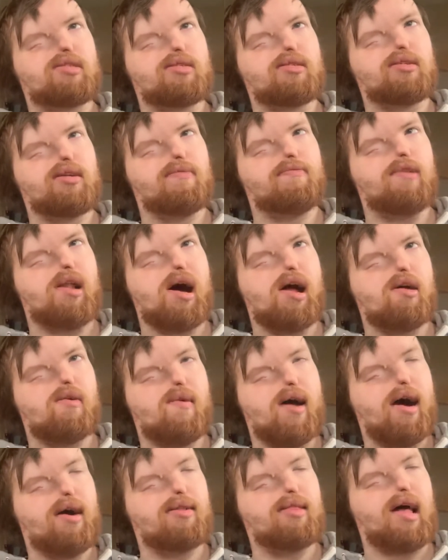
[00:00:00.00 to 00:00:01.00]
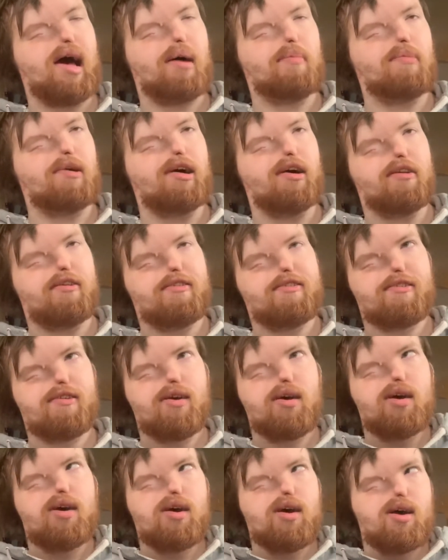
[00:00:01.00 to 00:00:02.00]
if not around that much.
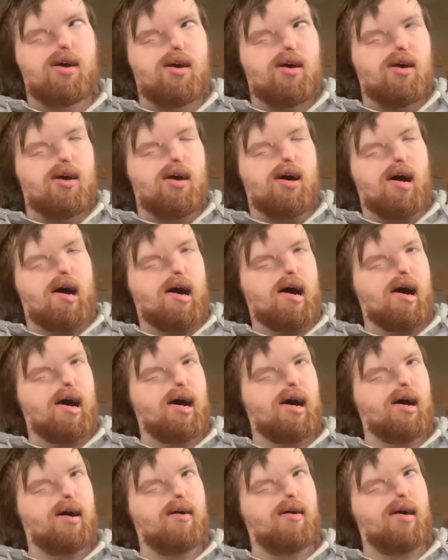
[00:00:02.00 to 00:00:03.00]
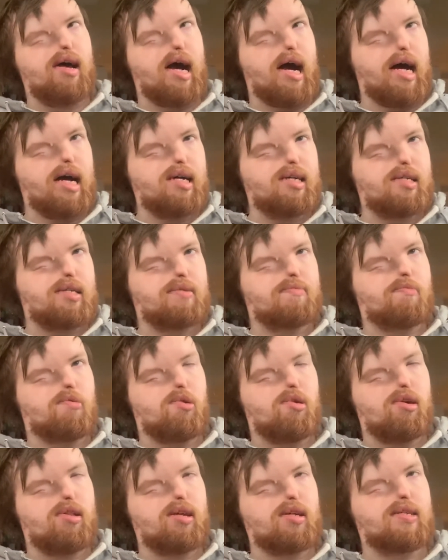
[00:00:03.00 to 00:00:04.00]
As
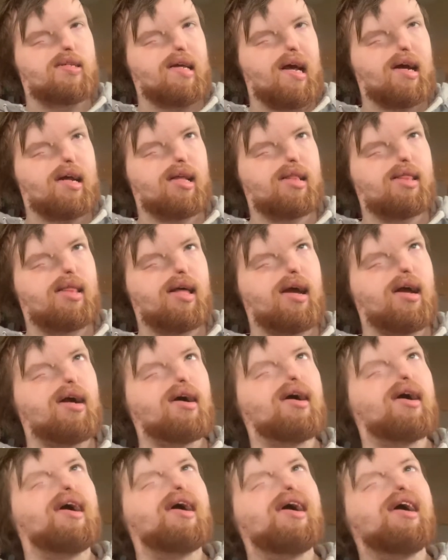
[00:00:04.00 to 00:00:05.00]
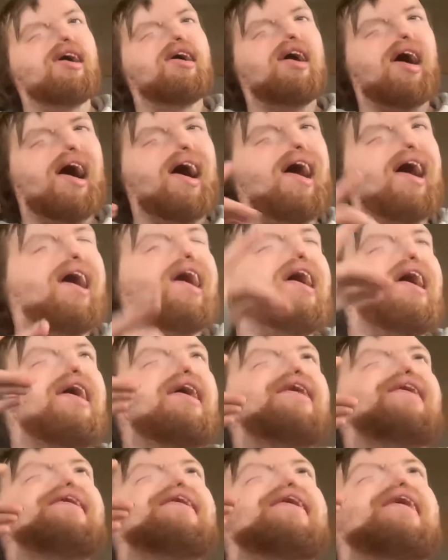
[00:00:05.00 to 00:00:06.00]
for the second thing,
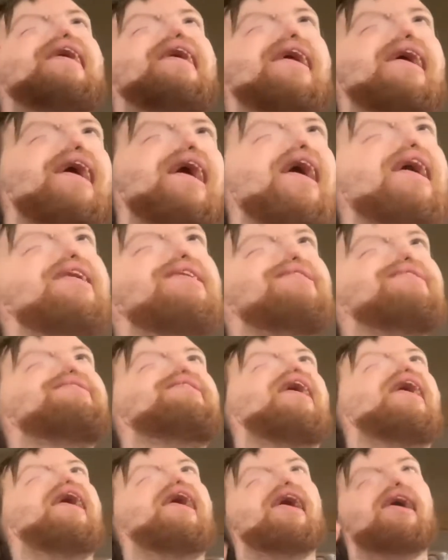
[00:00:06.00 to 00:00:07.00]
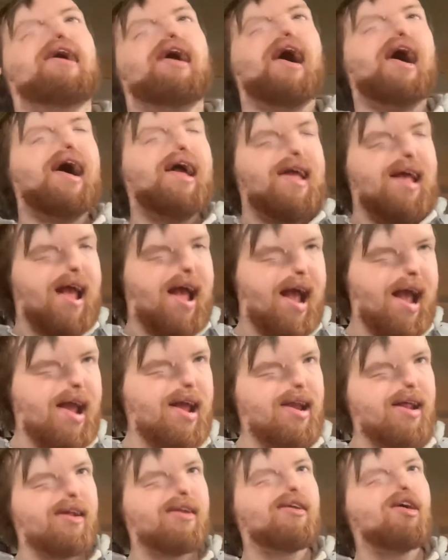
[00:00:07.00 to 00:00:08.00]
I hate that. I
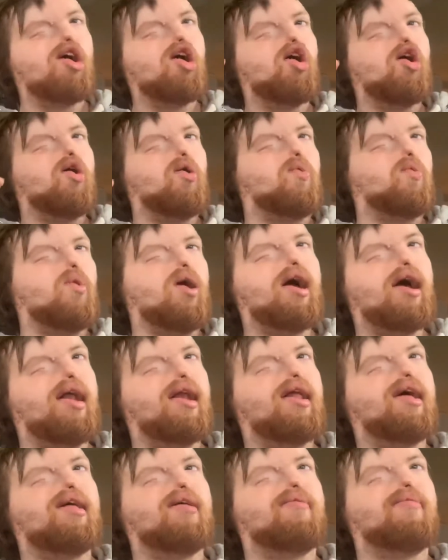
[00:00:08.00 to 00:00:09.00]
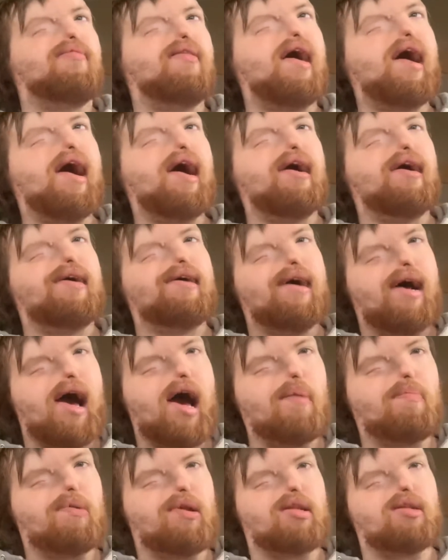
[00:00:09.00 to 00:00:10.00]
hate it when that
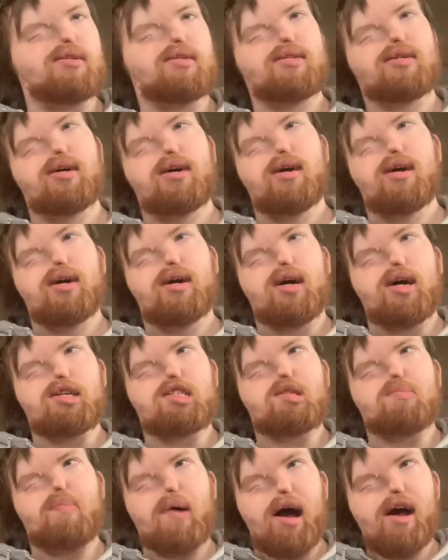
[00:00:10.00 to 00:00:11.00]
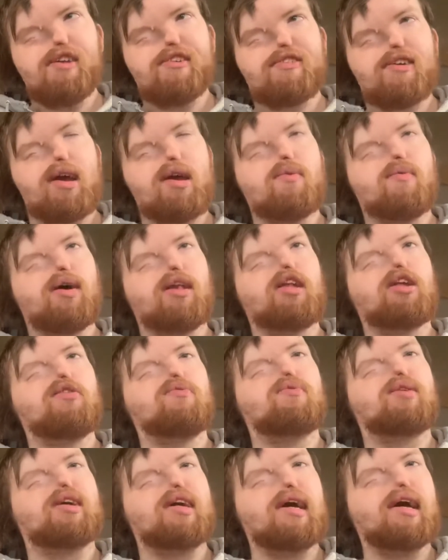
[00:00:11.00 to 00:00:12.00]
happens. Especially when
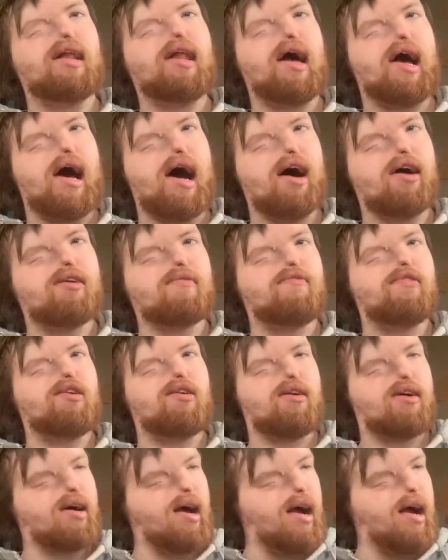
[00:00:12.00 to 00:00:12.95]
you get out of your,